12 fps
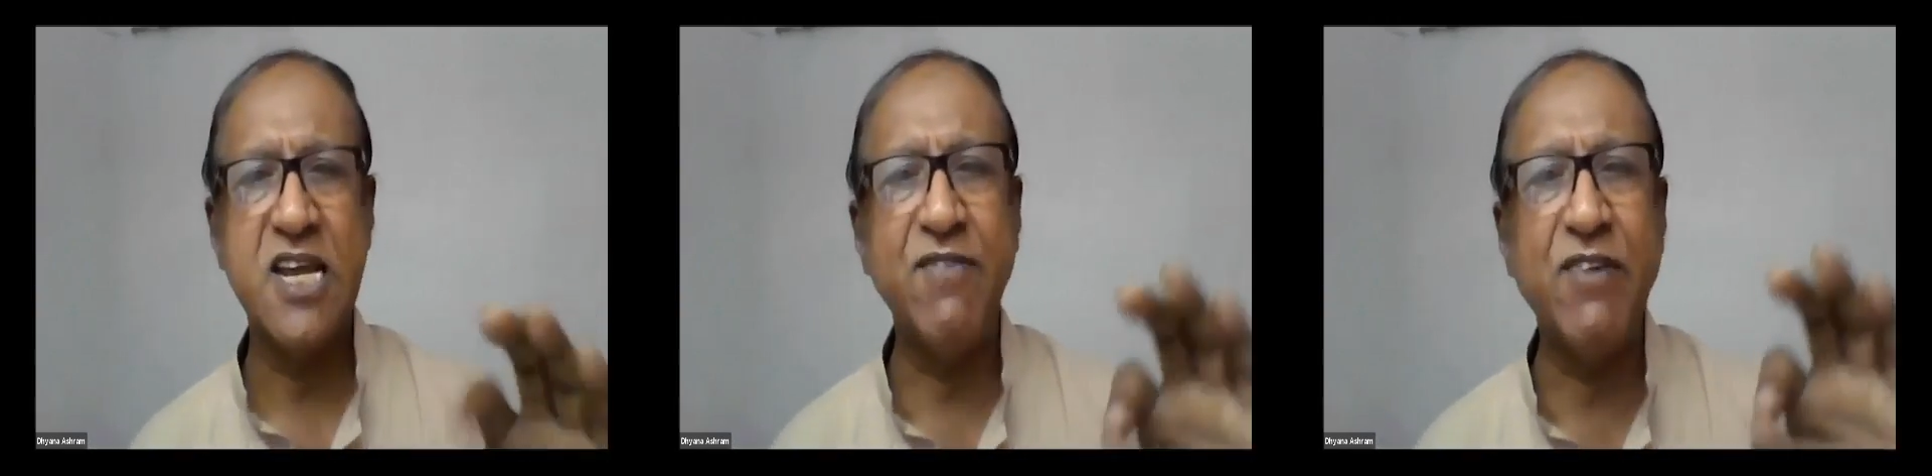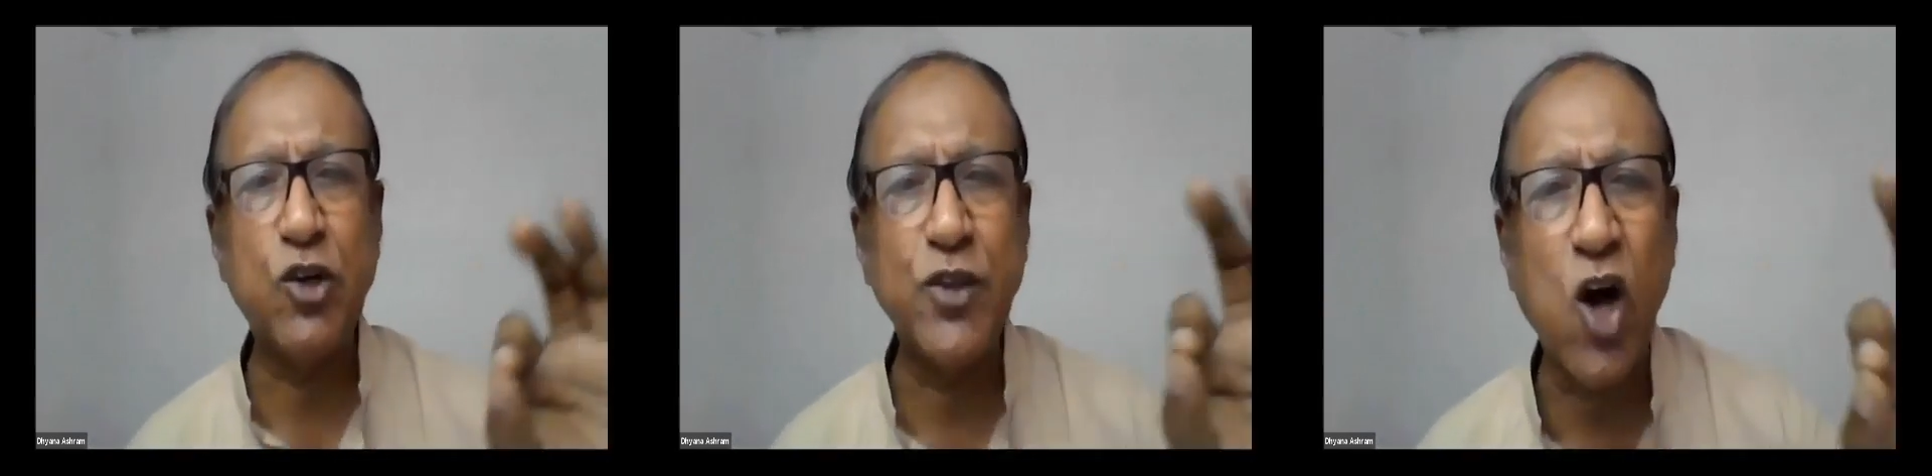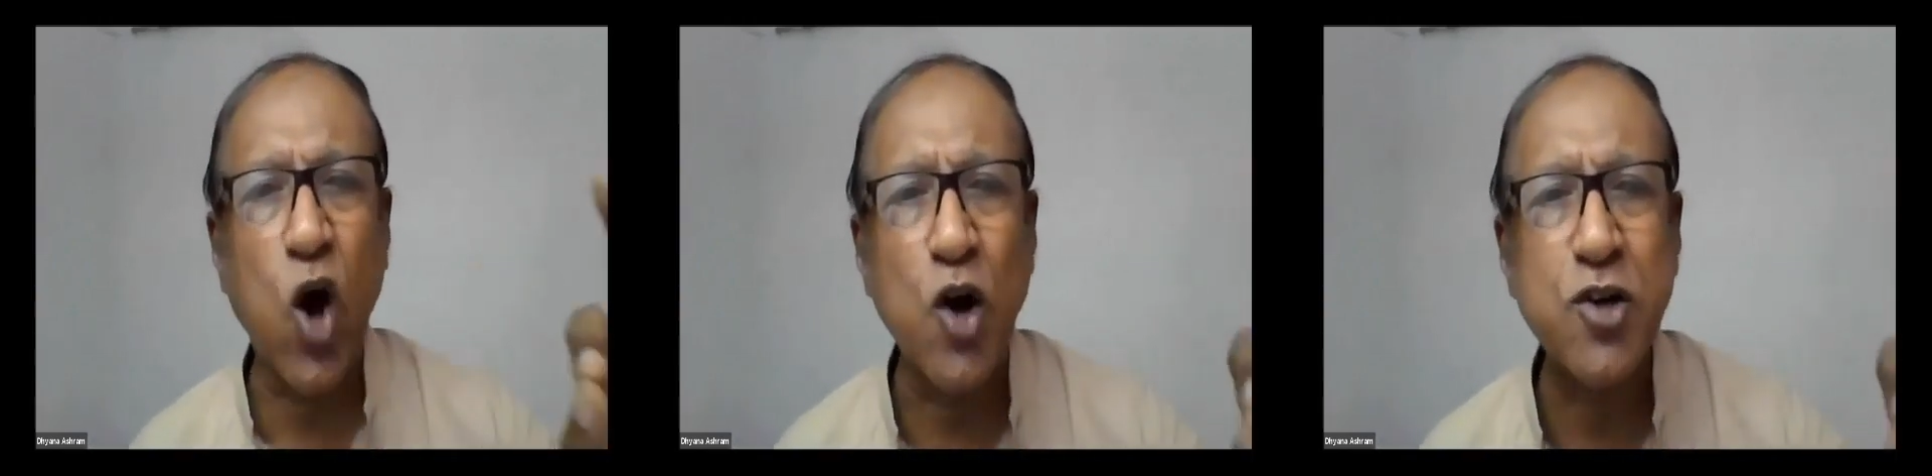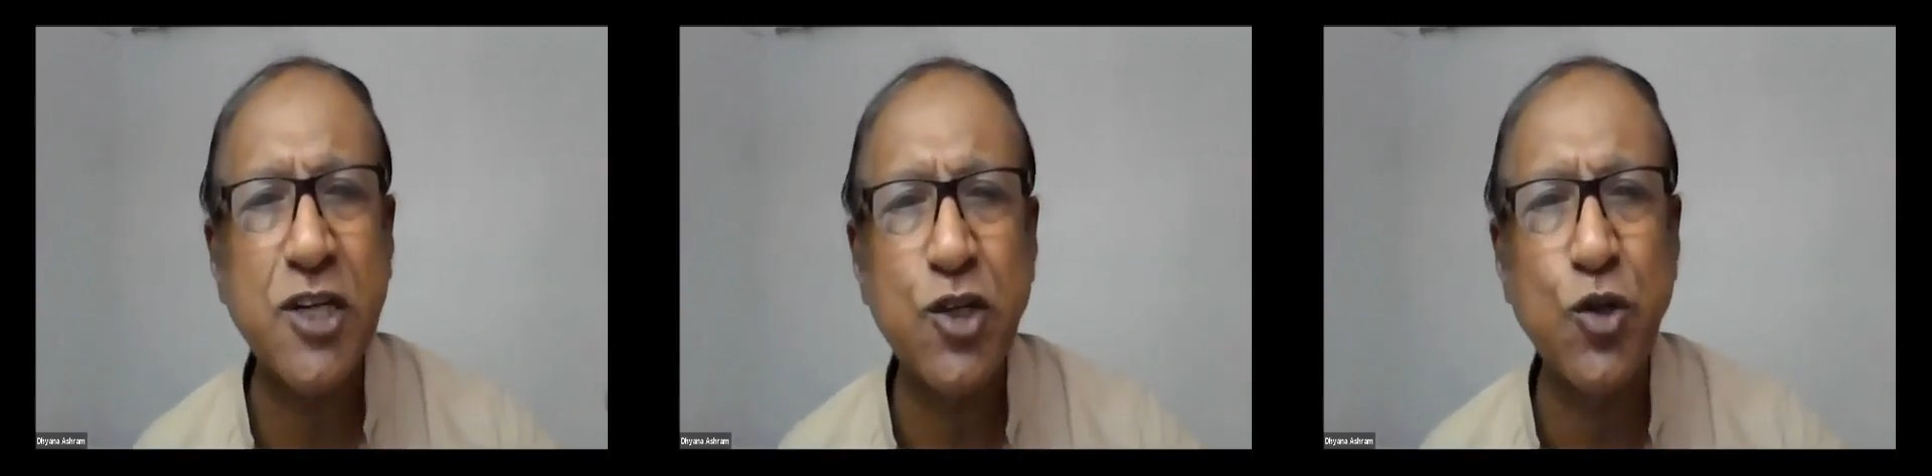given to the
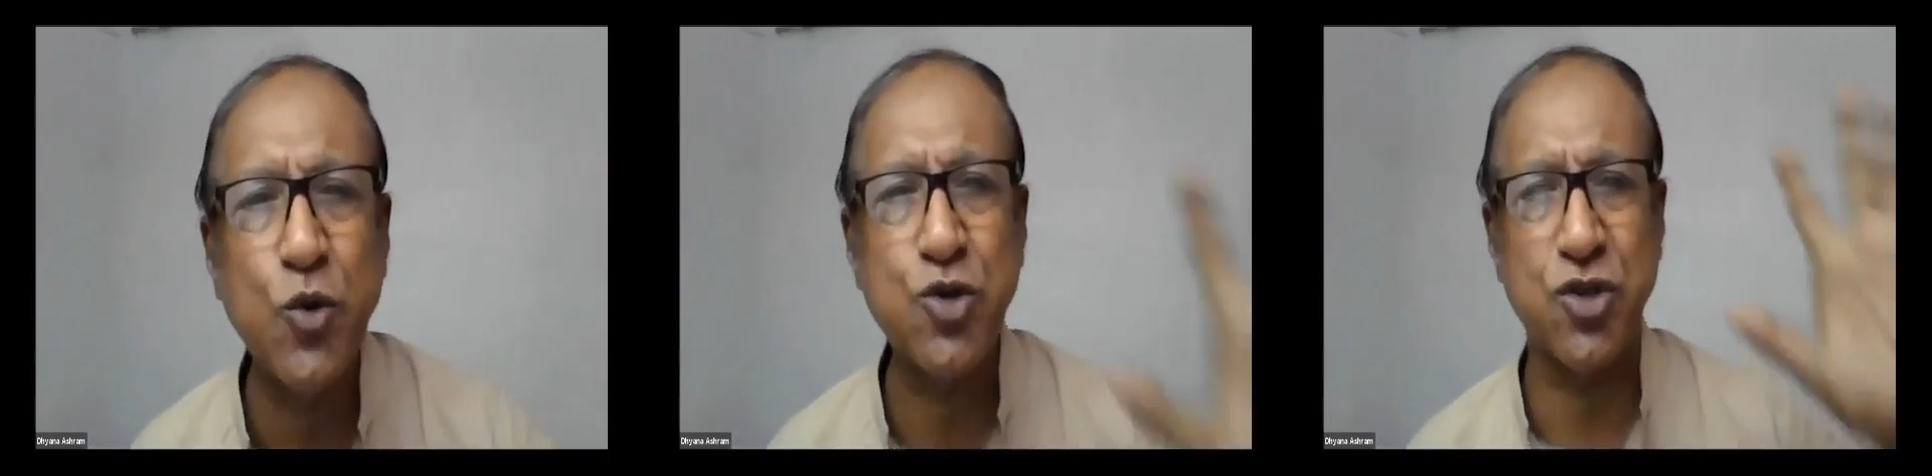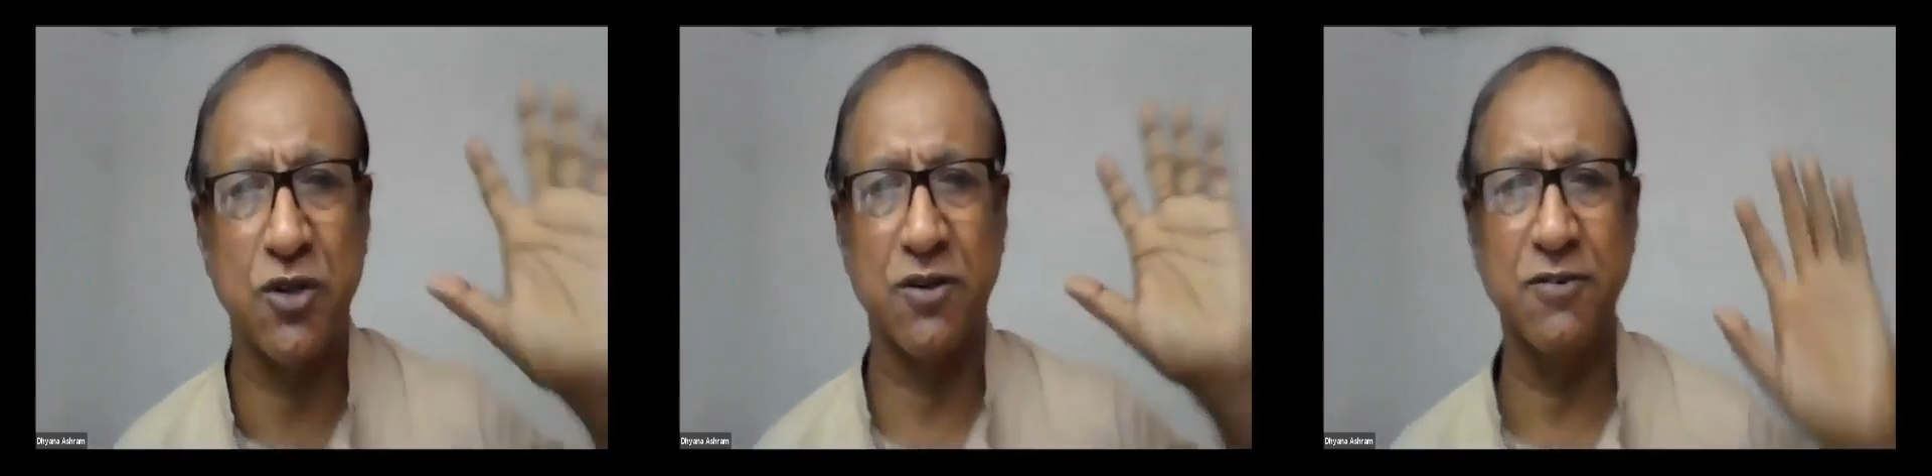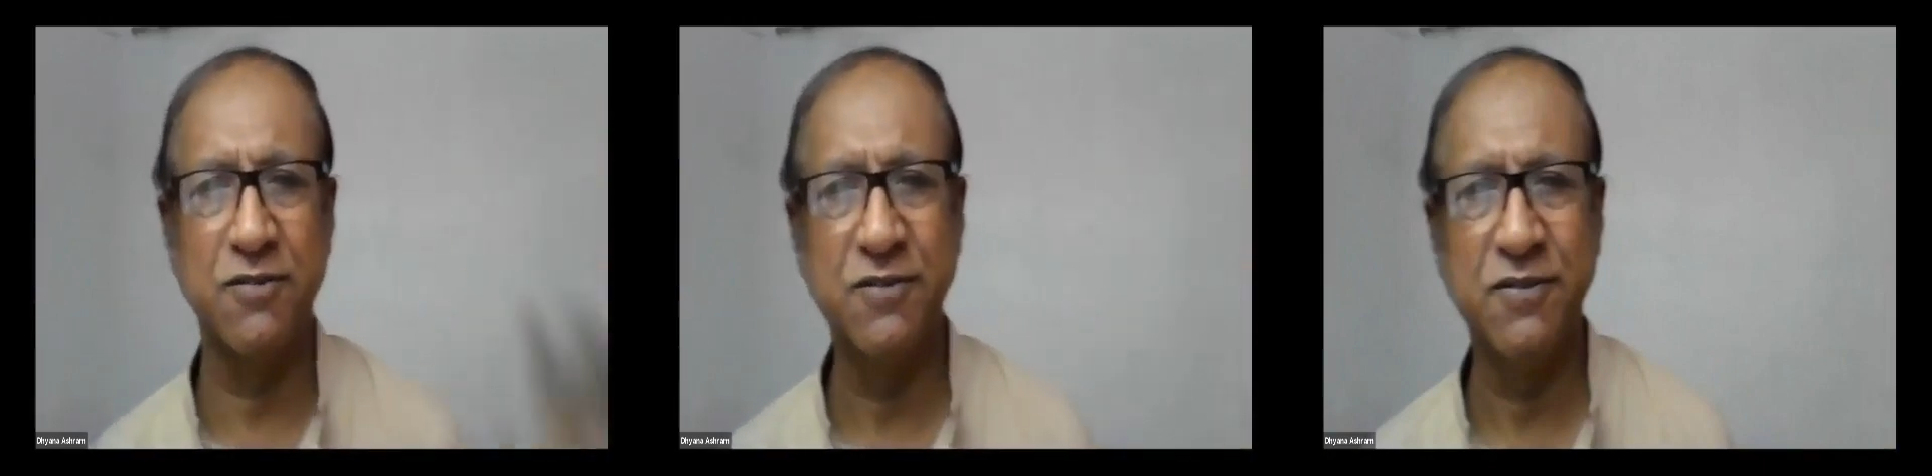constitution,